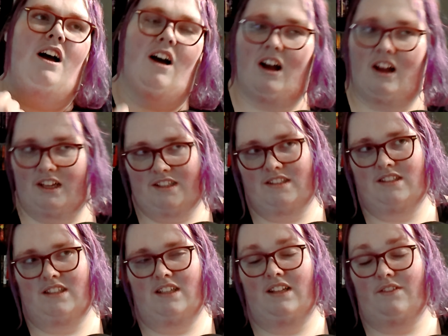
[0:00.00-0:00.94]

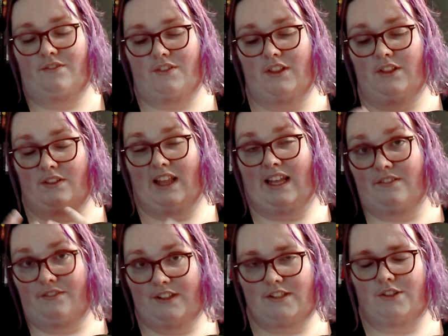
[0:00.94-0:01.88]
on
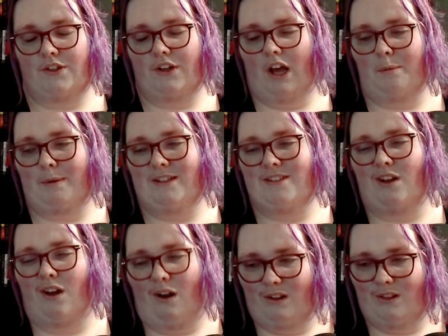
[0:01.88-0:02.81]
physical copies
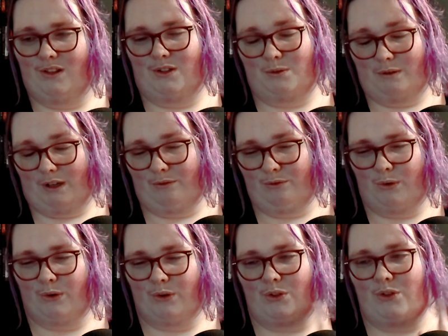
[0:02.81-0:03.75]
on the
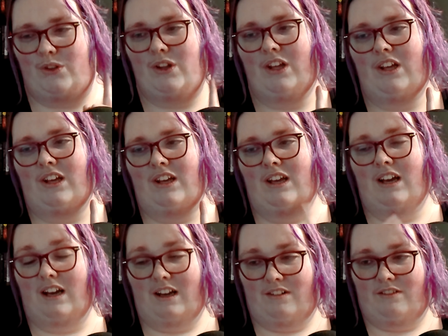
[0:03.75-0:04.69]
24th
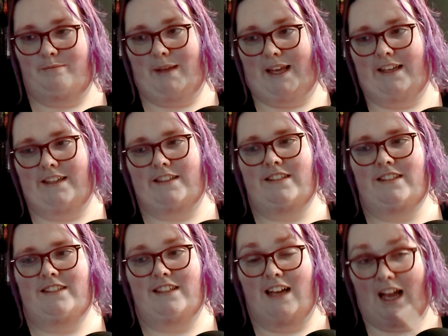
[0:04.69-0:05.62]
of May.
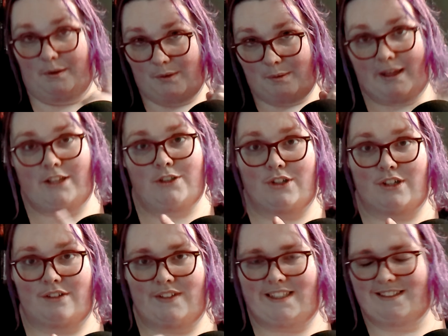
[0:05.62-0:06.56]
I will make
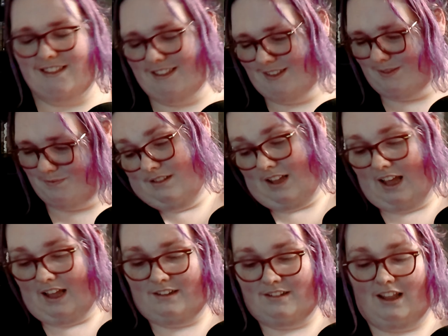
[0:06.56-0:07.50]
sure of it.
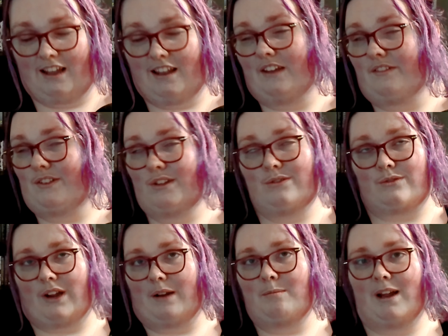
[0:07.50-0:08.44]
And if you've
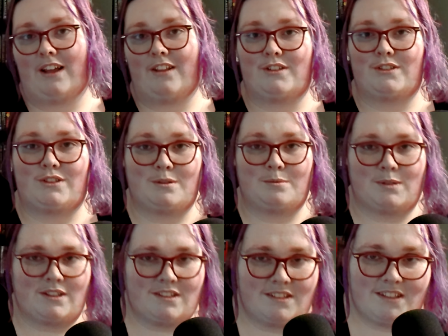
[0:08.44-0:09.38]
read my other 2
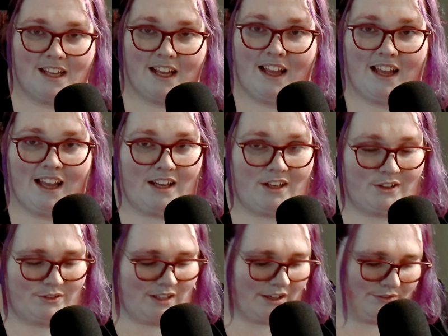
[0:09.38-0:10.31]
books and
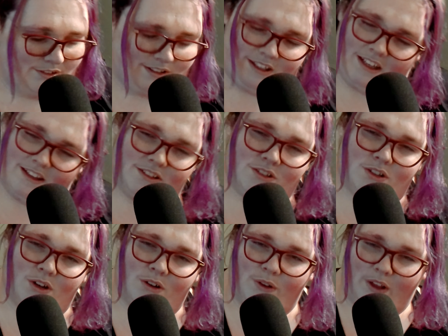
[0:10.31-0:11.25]
you haven't done
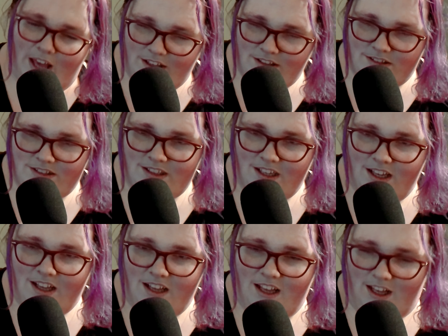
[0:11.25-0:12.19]
so yet
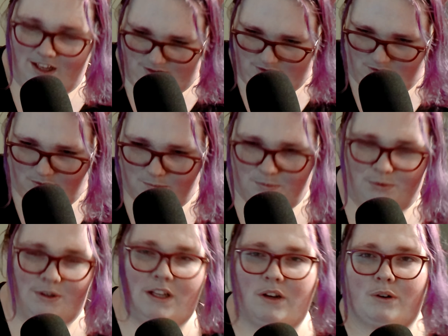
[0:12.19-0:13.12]
and
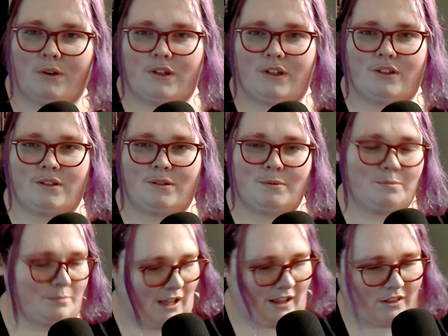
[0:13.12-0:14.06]
pre-ordered
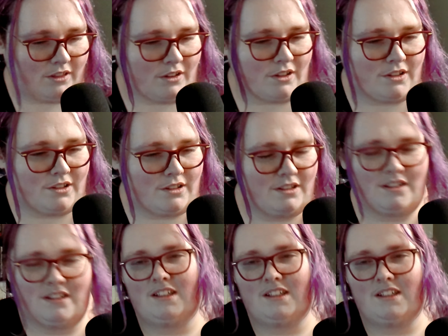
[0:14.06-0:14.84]
my 3rd,